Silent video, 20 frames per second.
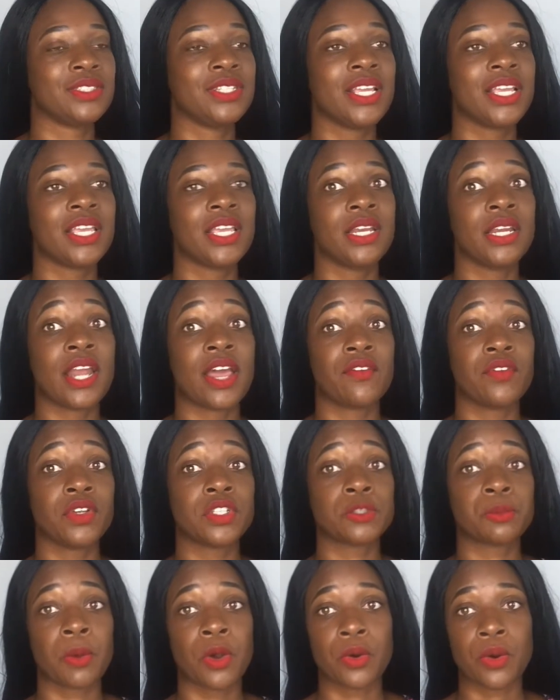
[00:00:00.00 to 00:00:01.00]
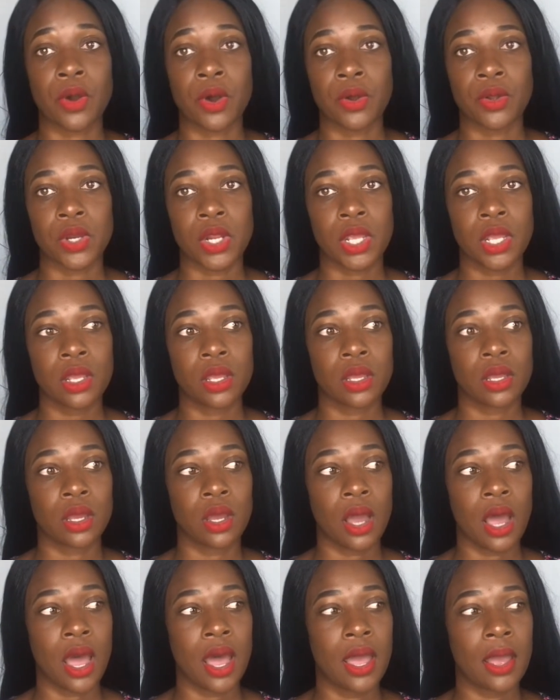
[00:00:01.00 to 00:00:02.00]
Nicki never spoke on it.
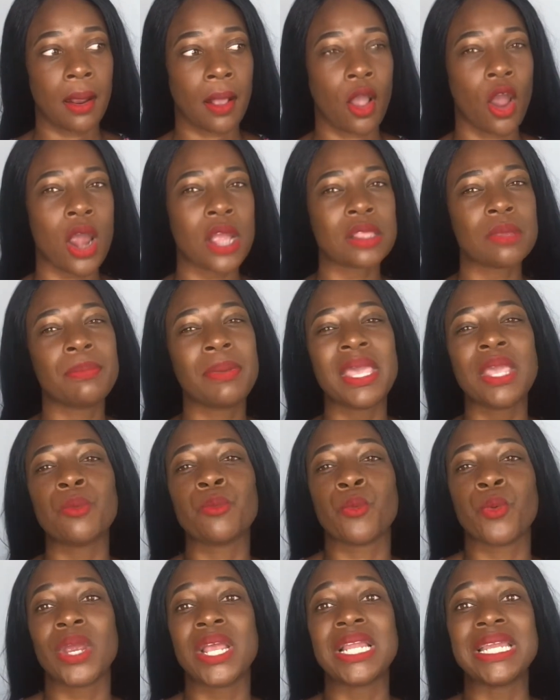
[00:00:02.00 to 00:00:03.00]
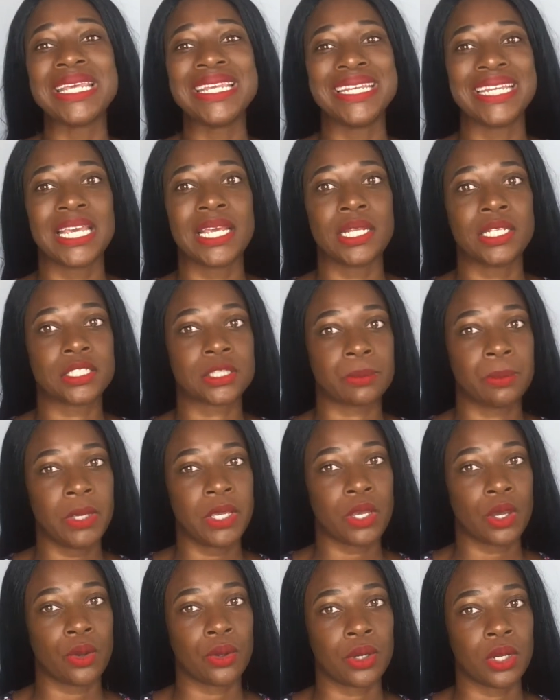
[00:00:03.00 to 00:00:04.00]
And Cardi B really didn't
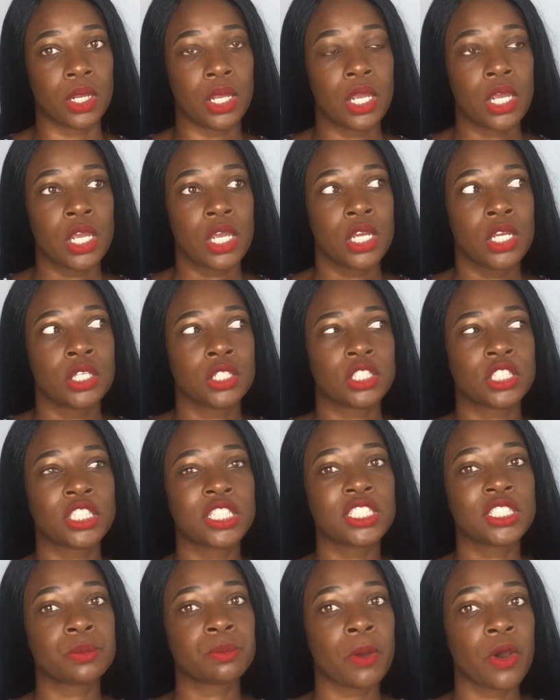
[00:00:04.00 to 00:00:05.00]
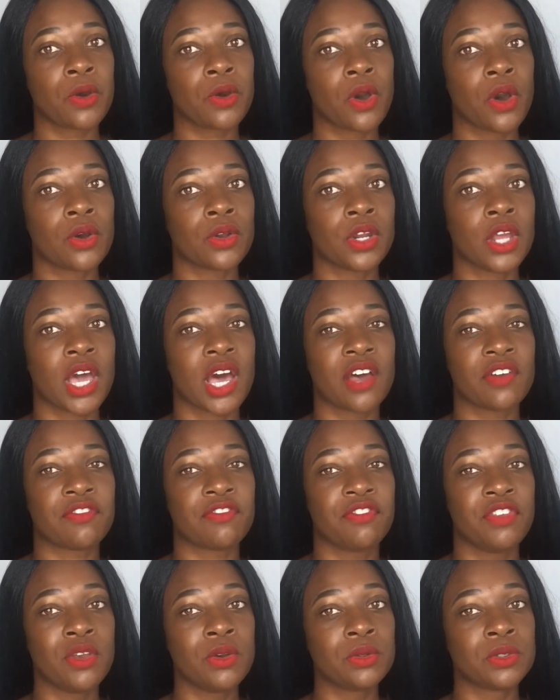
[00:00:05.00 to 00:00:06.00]
speak on it. She spoke on it a
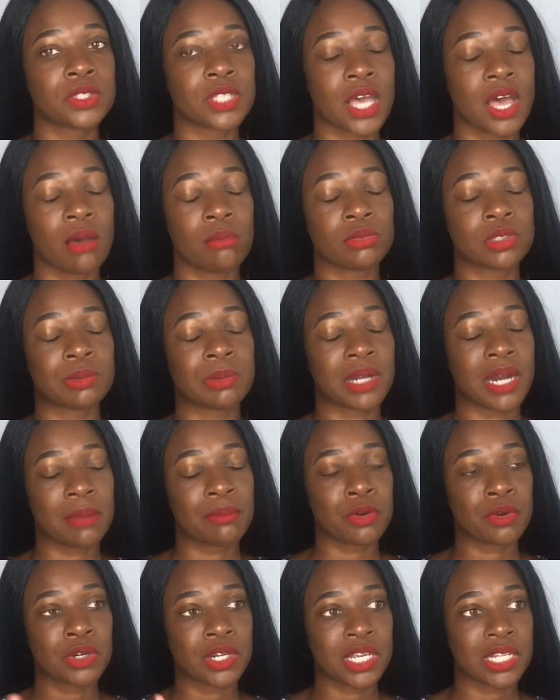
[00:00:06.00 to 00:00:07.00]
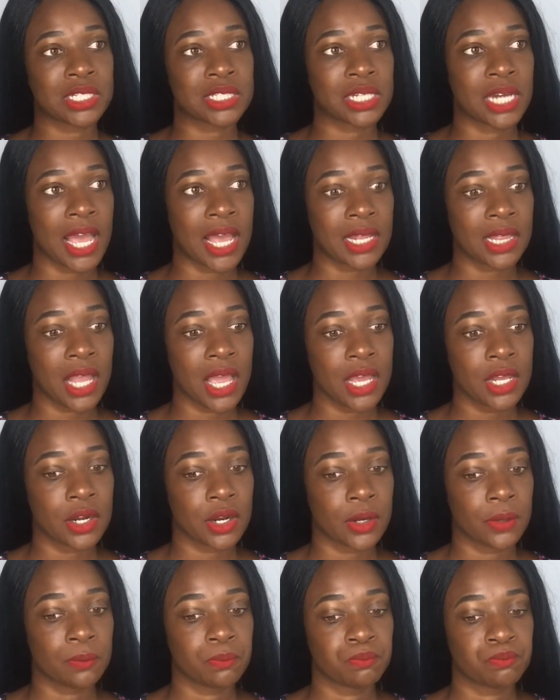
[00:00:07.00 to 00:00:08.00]
few times, but I'm going to get to that
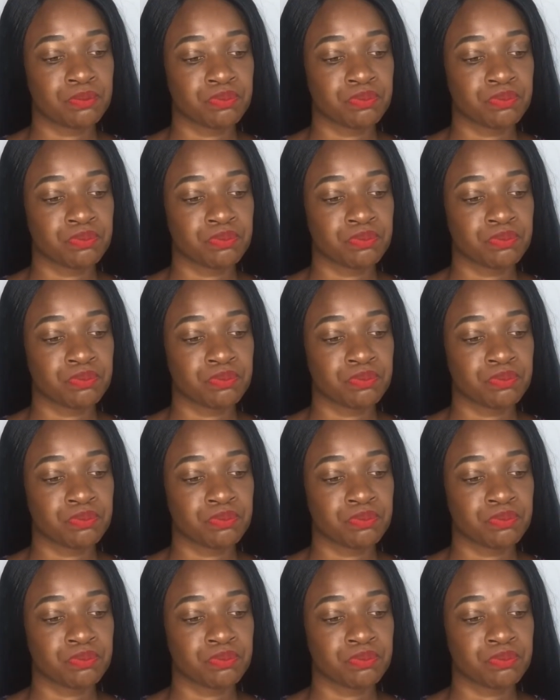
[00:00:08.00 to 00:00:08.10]
later.